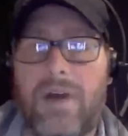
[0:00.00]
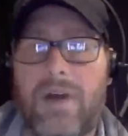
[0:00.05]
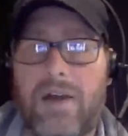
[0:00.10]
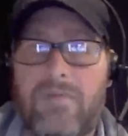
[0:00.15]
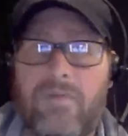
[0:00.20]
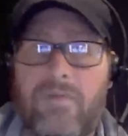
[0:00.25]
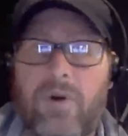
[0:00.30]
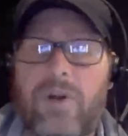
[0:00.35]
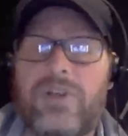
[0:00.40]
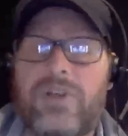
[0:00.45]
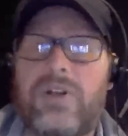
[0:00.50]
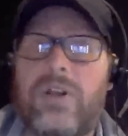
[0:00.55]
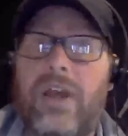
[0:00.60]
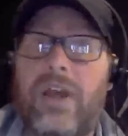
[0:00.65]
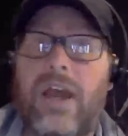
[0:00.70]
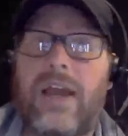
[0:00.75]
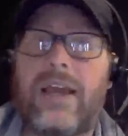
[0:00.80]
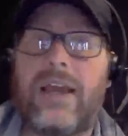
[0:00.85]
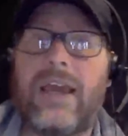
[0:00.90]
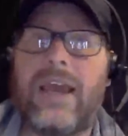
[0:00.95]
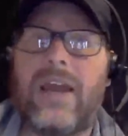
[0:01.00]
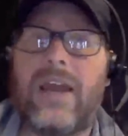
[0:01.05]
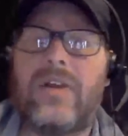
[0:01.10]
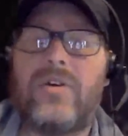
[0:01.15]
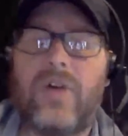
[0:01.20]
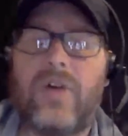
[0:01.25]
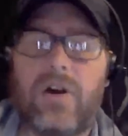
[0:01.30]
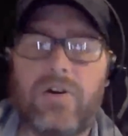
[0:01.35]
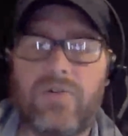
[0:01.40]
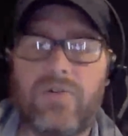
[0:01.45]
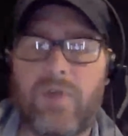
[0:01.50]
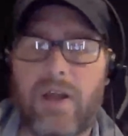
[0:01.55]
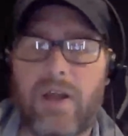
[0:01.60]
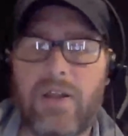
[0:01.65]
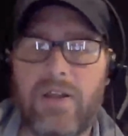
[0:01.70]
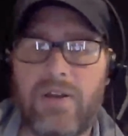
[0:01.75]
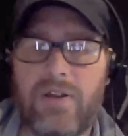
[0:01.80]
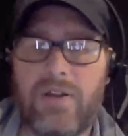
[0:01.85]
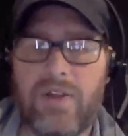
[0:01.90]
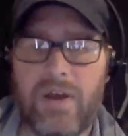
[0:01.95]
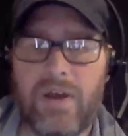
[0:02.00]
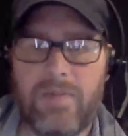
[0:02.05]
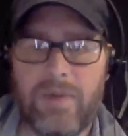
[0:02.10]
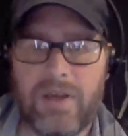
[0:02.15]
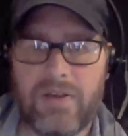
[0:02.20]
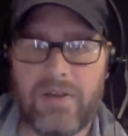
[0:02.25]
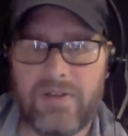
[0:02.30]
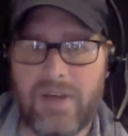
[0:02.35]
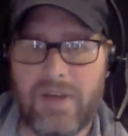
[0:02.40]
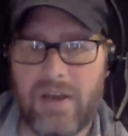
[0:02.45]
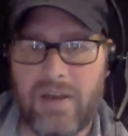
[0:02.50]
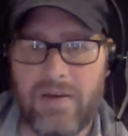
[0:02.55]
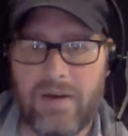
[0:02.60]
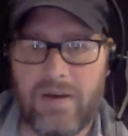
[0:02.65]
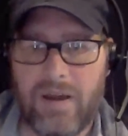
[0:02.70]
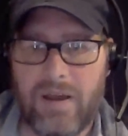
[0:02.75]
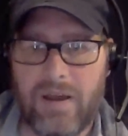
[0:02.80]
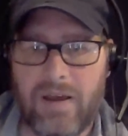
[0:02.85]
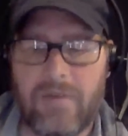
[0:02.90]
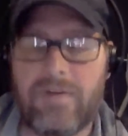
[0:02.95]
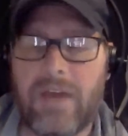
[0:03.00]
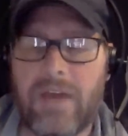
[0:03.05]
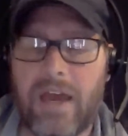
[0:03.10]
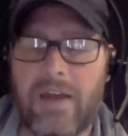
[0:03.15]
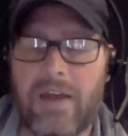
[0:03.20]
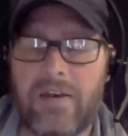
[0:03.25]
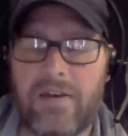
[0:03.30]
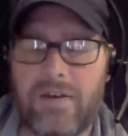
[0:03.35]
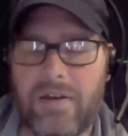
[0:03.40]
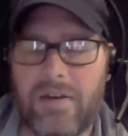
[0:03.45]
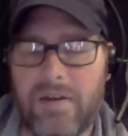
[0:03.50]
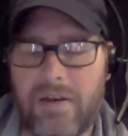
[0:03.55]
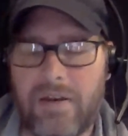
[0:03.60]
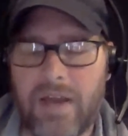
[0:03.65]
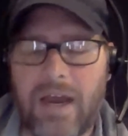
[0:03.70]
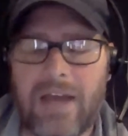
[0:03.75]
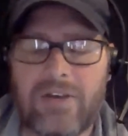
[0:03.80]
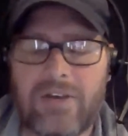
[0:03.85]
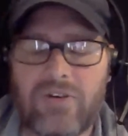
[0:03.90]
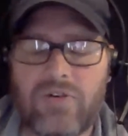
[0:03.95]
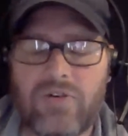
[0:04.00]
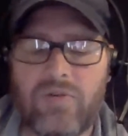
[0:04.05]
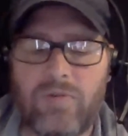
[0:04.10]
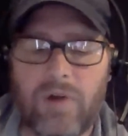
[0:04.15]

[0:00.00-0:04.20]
unfortunately, I can't talk directly to that because I have yet not